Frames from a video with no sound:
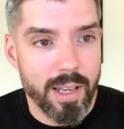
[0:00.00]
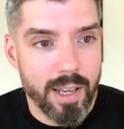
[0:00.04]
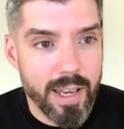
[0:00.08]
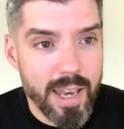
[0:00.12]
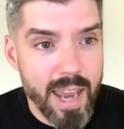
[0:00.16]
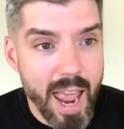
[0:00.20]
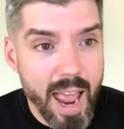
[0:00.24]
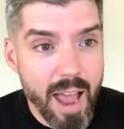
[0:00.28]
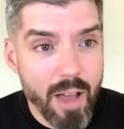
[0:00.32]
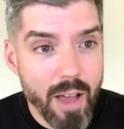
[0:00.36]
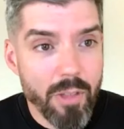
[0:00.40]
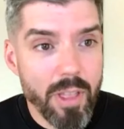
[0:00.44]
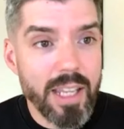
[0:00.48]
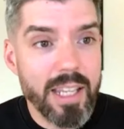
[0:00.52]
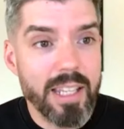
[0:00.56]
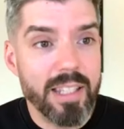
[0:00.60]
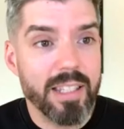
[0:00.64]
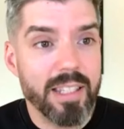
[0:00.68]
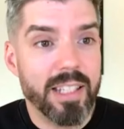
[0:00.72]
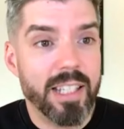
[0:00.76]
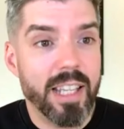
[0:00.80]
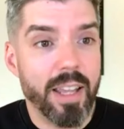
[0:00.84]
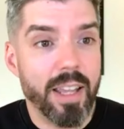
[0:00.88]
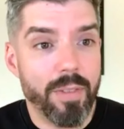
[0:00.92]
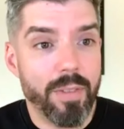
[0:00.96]
now that
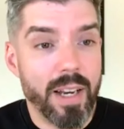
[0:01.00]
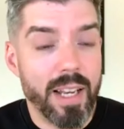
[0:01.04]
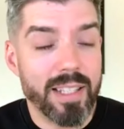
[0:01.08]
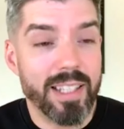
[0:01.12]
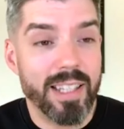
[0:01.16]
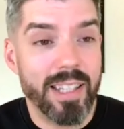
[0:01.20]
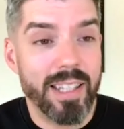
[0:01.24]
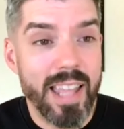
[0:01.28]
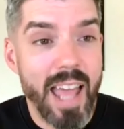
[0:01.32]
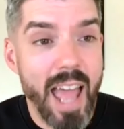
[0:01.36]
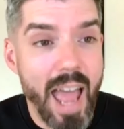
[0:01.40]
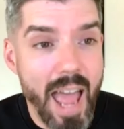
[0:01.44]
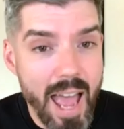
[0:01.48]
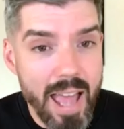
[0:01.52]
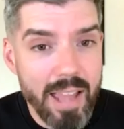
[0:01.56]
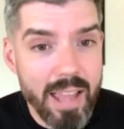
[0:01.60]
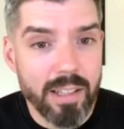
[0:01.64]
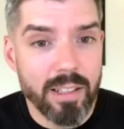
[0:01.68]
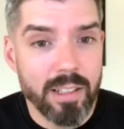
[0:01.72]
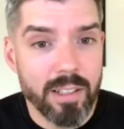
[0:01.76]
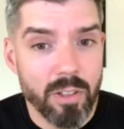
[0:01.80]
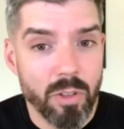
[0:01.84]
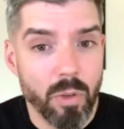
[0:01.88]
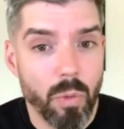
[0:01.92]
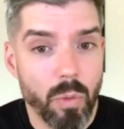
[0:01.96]
he's given us that,
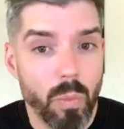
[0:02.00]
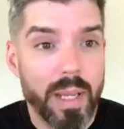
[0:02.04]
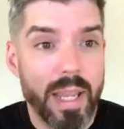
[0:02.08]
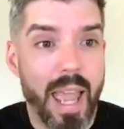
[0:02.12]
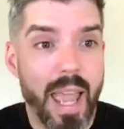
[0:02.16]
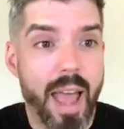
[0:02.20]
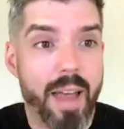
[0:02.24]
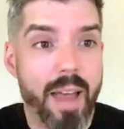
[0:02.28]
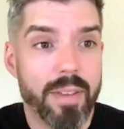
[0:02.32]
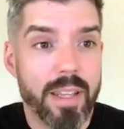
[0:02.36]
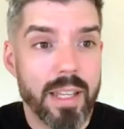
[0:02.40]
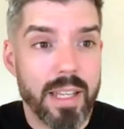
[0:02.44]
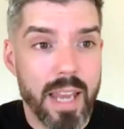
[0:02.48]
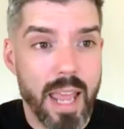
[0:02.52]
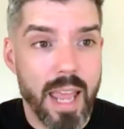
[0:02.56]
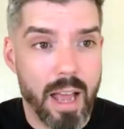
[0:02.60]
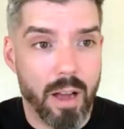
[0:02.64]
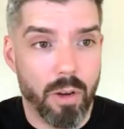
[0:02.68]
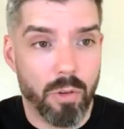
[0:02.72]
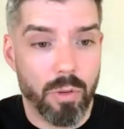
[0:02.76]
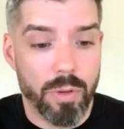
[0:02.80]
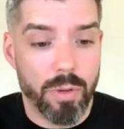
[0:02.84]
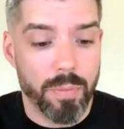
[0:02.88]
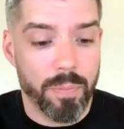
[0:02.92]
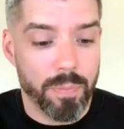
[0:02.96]
we have it
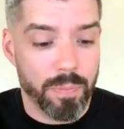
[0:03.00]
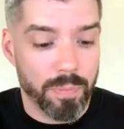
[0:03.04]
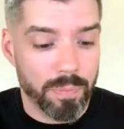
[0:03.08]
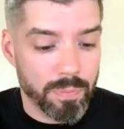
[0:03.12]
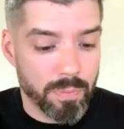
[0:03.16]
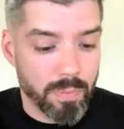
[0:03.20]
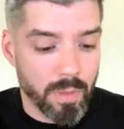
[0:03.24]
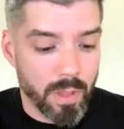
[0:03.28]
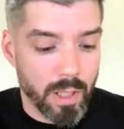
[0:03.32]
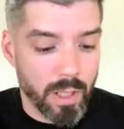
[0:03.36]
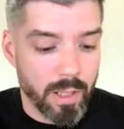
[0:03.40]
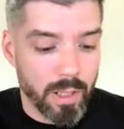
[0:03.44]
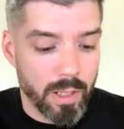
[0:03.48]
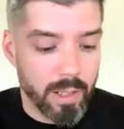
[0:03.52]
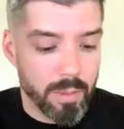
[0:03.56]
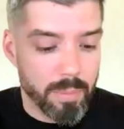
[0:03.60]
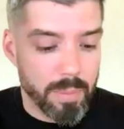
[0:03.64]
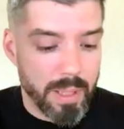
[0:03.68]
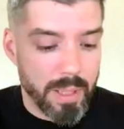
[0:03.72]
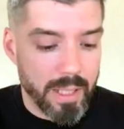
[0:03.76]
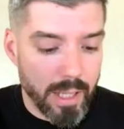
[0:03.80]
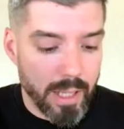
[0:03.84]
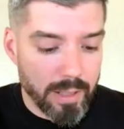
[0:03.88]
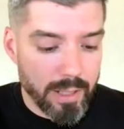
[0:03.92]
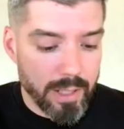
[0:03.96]
now.
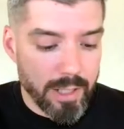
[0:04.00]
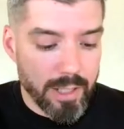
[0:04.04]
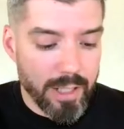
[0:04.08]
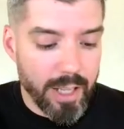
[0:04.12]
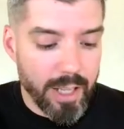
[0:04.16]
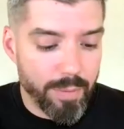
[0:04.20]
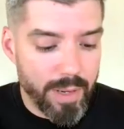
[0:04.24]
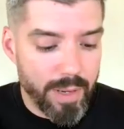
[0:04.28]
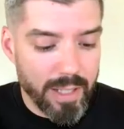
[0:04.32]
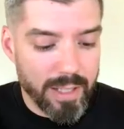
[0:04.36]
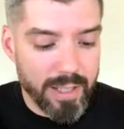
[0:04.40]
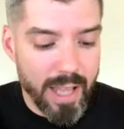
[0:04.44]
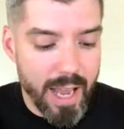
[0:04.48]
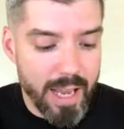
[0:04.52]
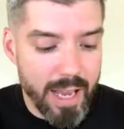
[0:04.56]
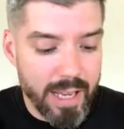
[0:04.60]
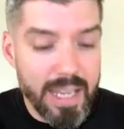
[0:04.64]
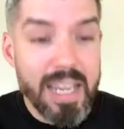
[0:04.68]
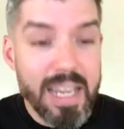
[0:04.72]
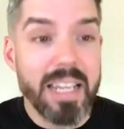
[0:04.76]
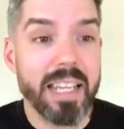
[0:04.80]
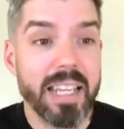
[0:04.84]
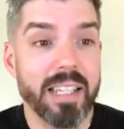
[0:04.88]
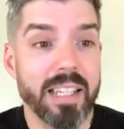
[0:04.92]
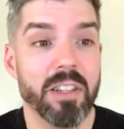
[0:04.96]
Because he's given us that,
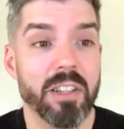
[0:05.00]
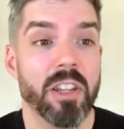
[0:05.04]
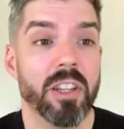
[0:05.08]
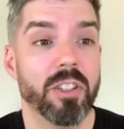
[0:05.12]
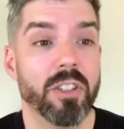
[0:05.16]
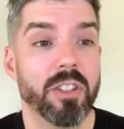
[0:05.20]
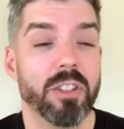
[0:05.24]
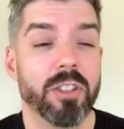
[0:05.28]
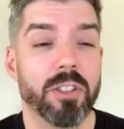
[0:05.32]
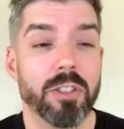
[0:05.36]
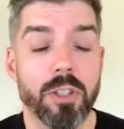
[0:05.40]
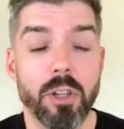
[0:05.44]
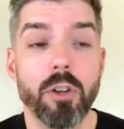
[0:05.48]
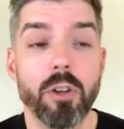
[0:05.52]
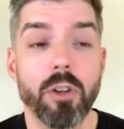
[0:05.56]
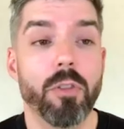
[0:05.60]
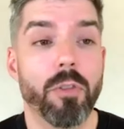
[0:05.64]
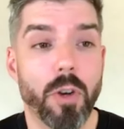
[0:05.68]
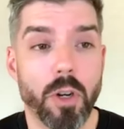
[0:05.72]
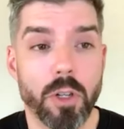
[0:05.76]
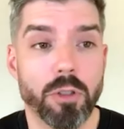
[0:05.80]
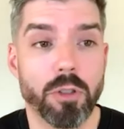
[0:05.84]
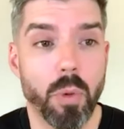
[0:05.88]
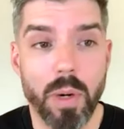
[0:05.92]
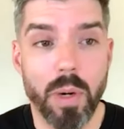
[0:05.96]
he can do
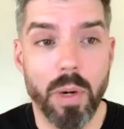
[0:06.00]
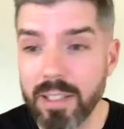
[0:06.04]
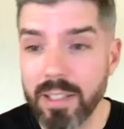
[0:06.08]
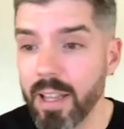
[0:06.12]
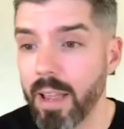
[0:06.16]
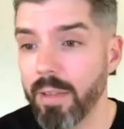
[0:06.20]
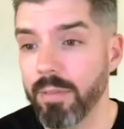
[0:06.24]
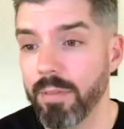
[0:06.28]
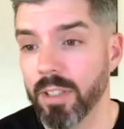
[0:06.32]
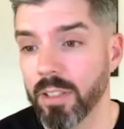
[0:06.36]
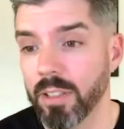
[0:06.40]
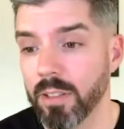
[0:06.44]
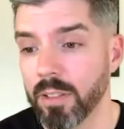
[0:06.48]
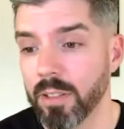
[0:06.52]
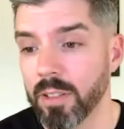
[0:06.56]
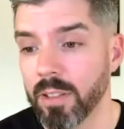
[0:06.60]
verse 27.